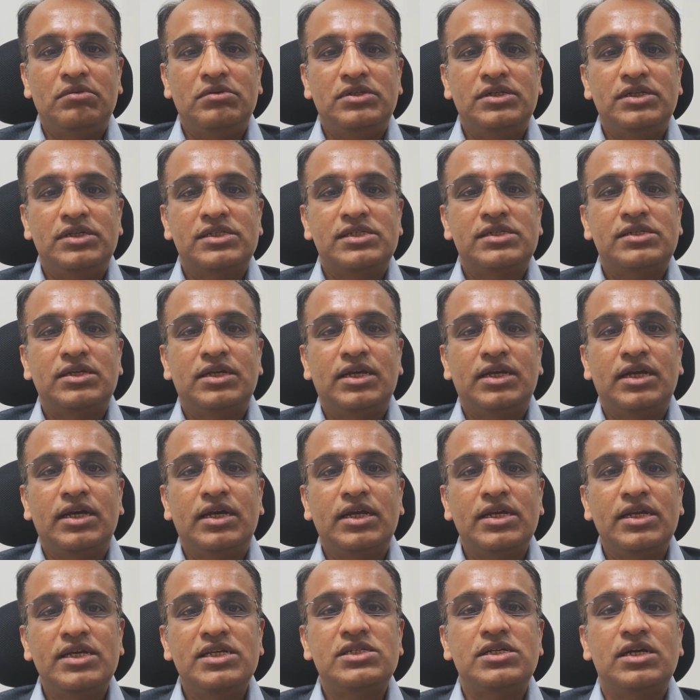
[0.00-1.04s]
just
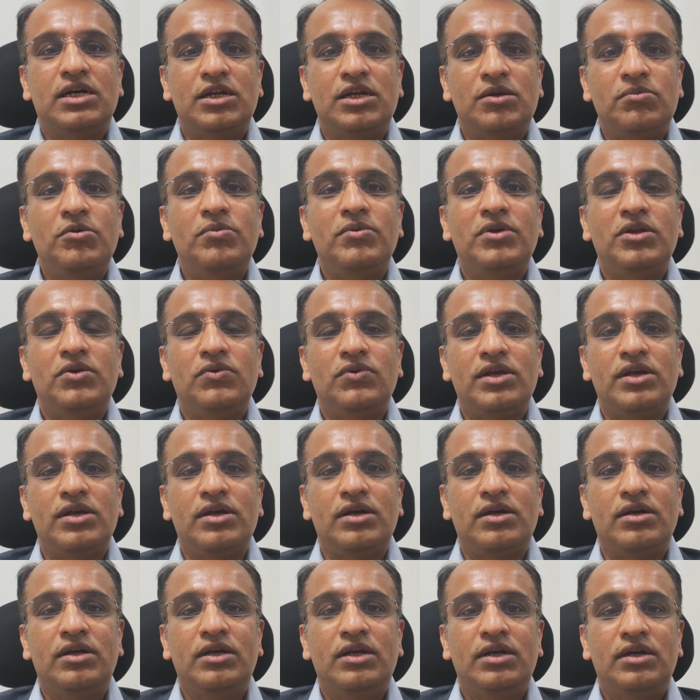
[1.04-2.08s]
increased albuminuria
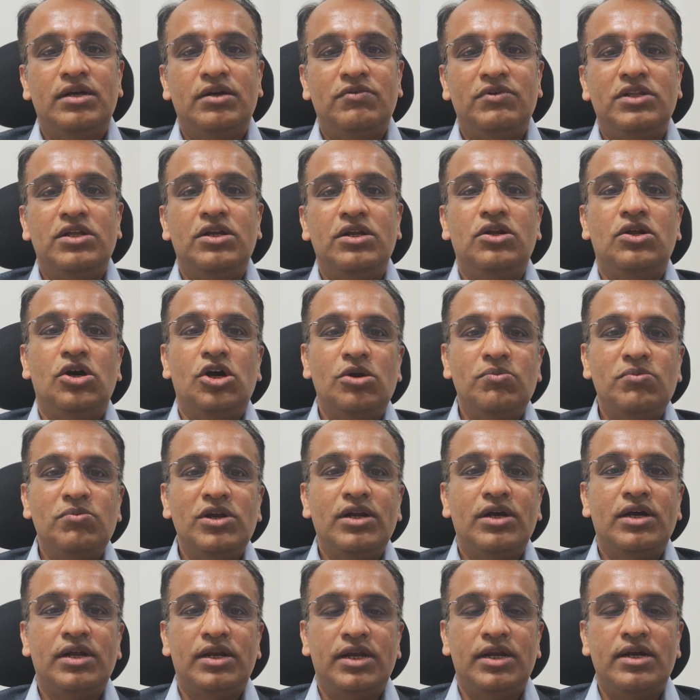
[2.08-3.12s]
with a normal
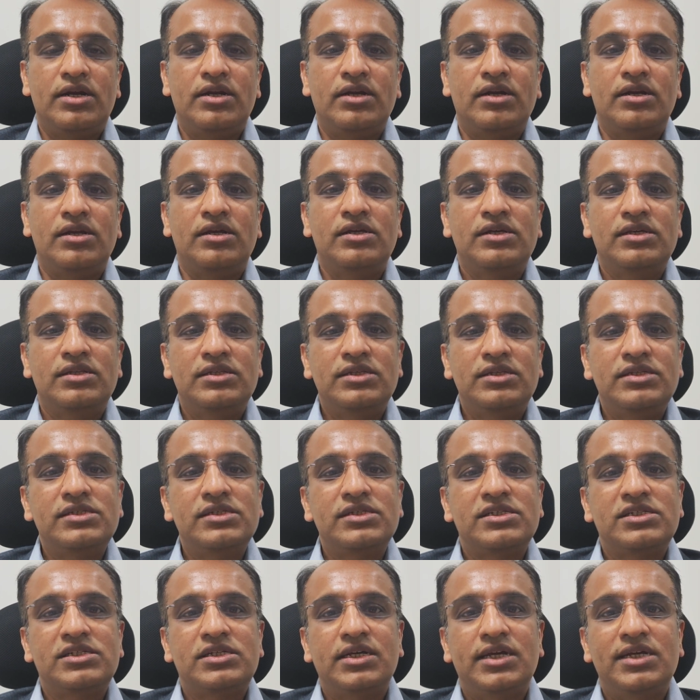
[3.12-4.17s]
creatinine, this is
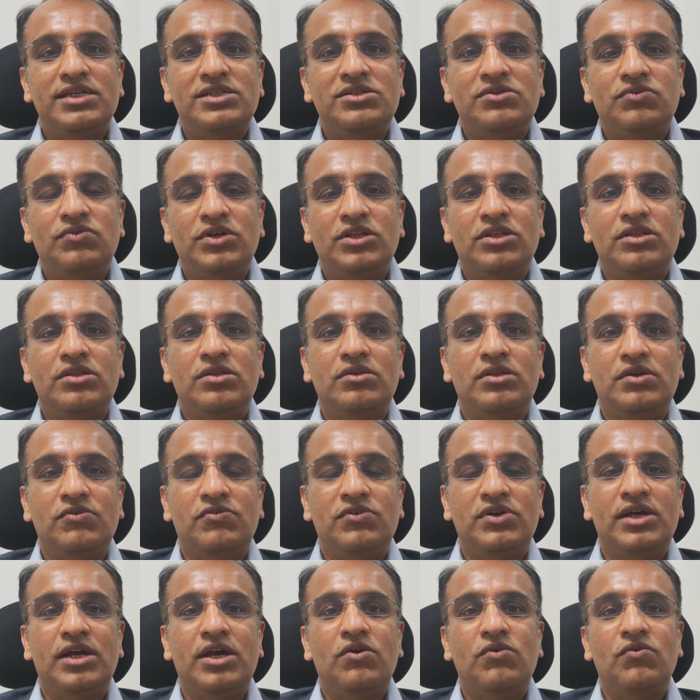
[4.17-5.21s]
a stage
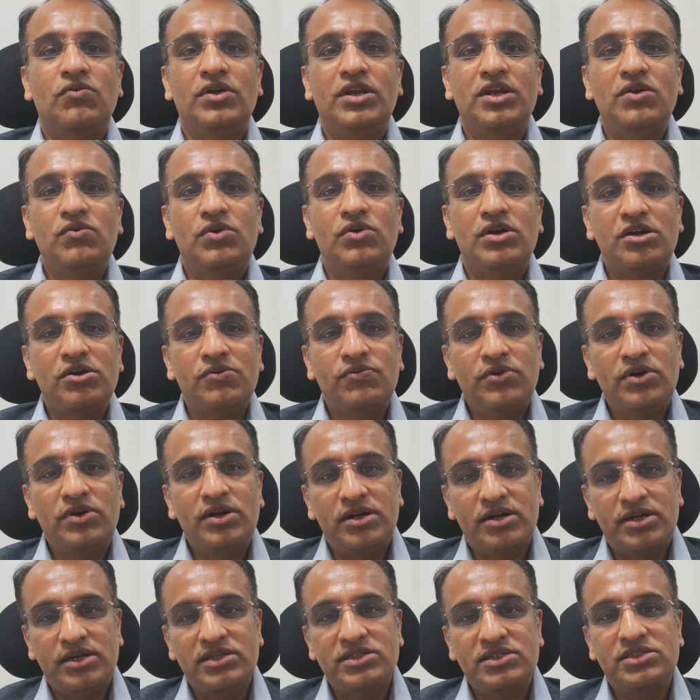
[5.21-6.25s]
we have very wonderful
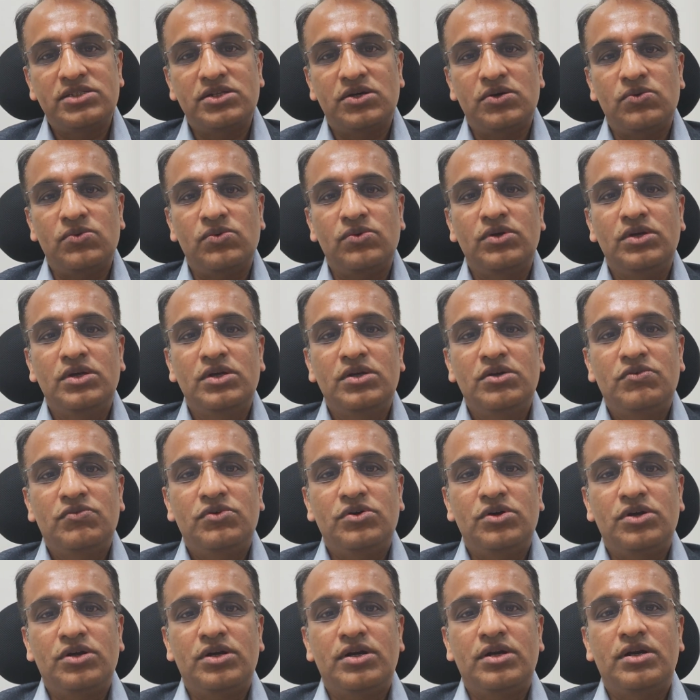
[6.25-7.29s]
drugs now
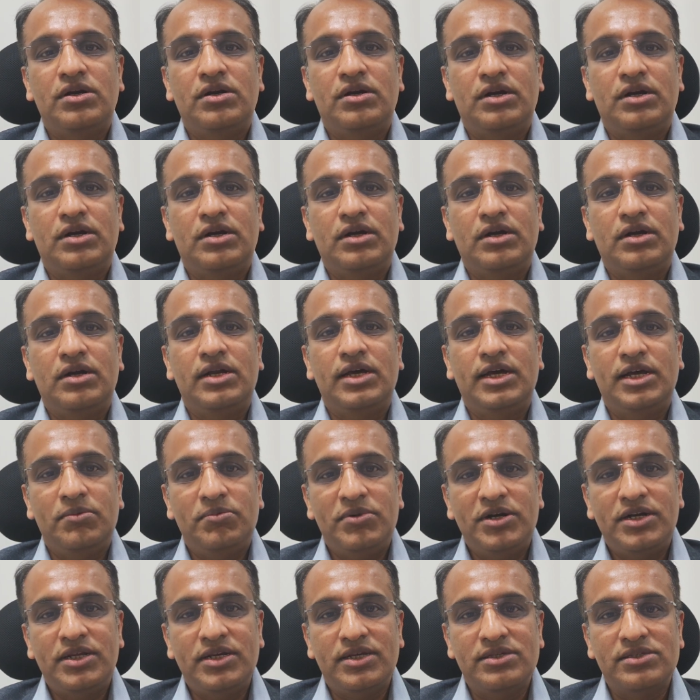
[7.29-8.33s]
for
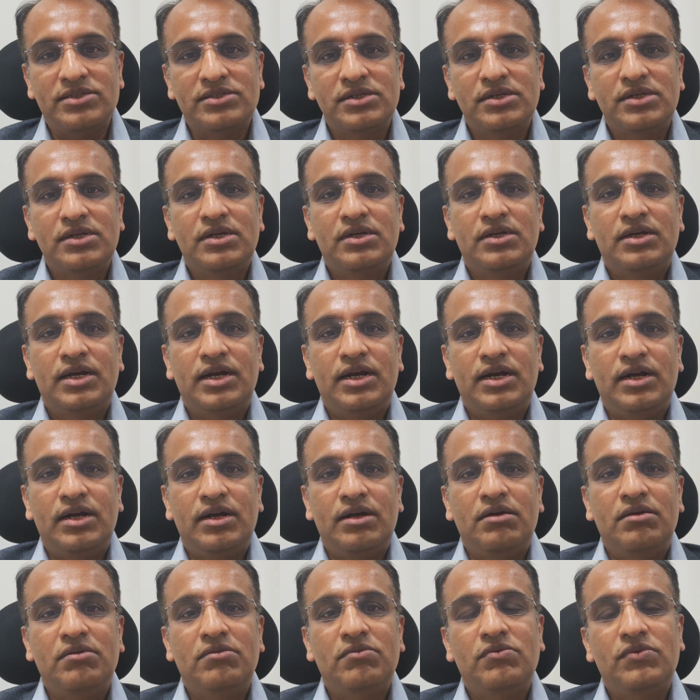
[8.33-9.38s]
diabetes,
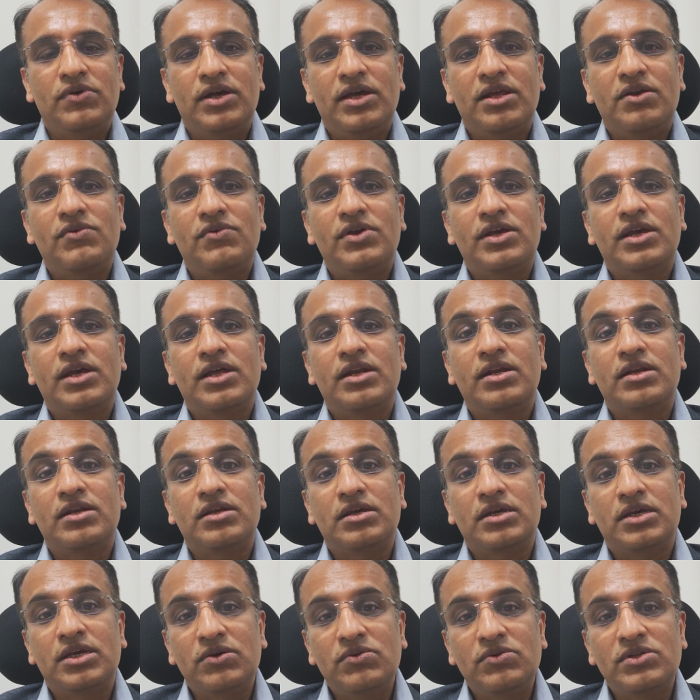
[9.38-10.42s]
and where we can
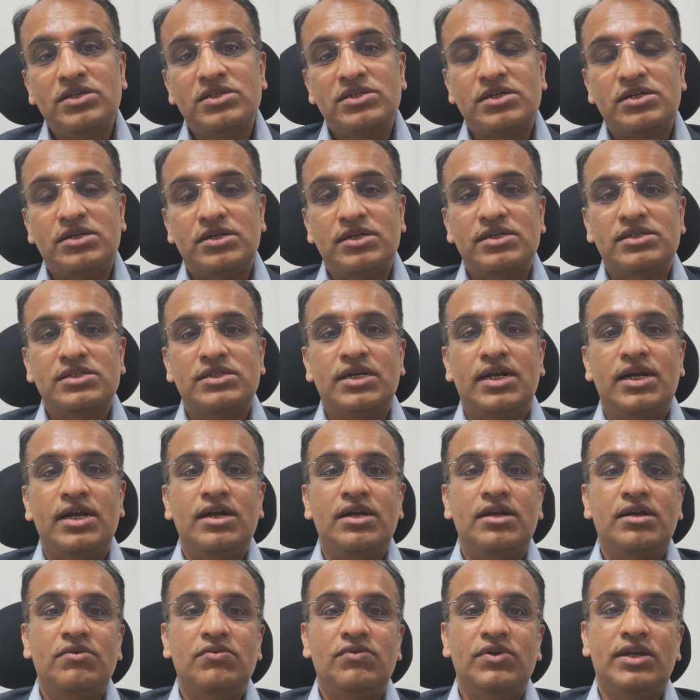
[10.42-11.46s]
give these drugs and
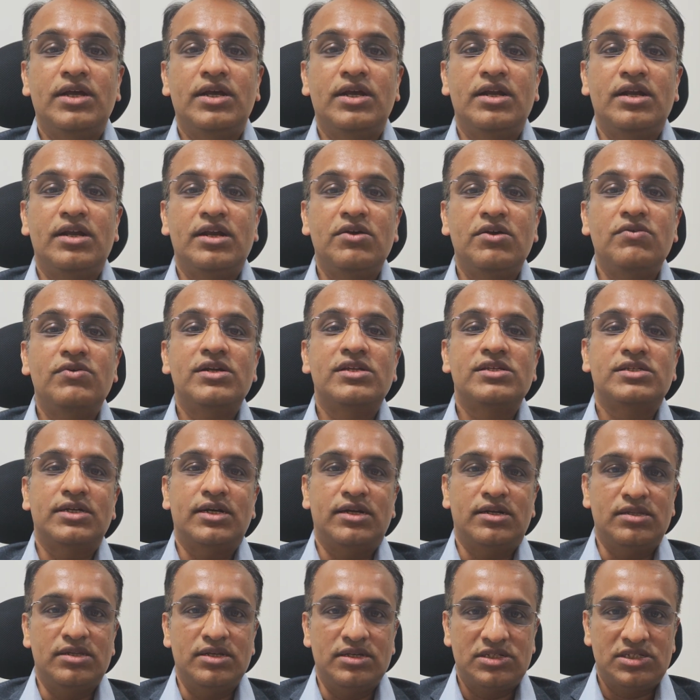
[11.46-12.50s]
we can reverse
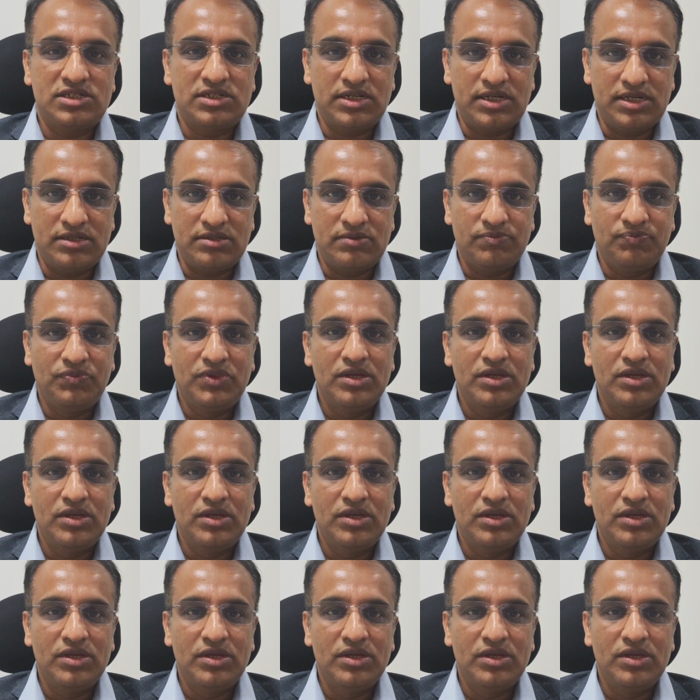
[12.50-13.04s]
at this stage.